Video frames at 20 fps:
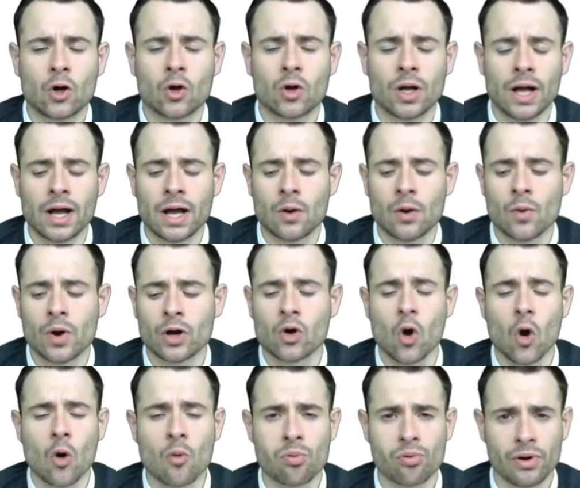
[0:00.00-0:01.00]

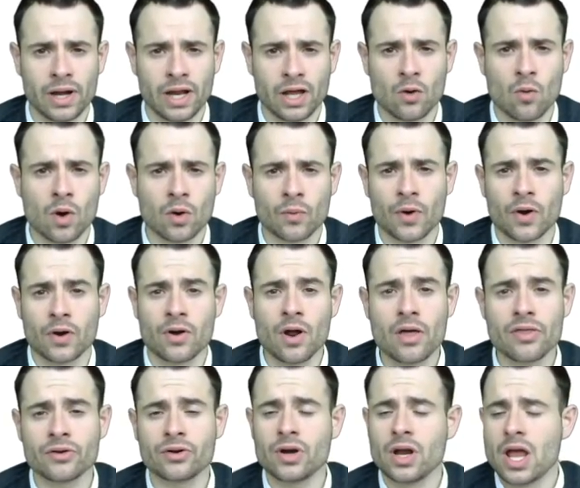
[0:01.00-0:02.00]
cooperating one way or
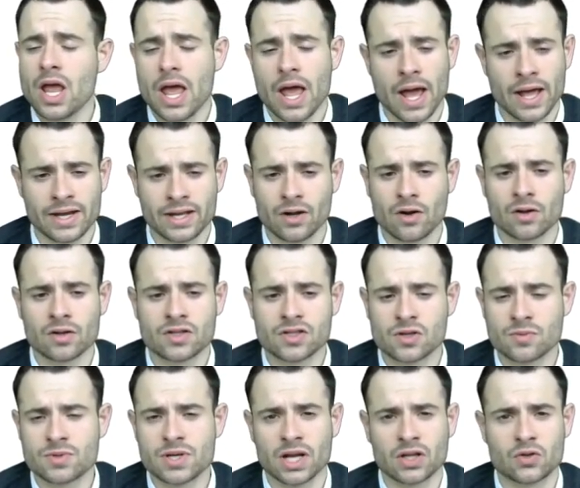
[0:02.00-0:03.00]
another, and they got
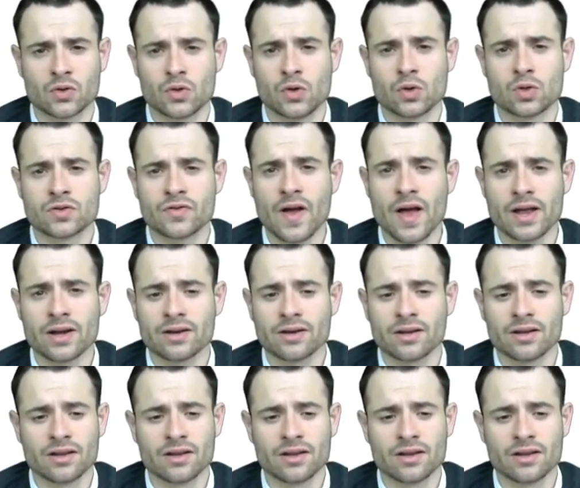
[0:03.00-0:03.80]
subject to a huge fine.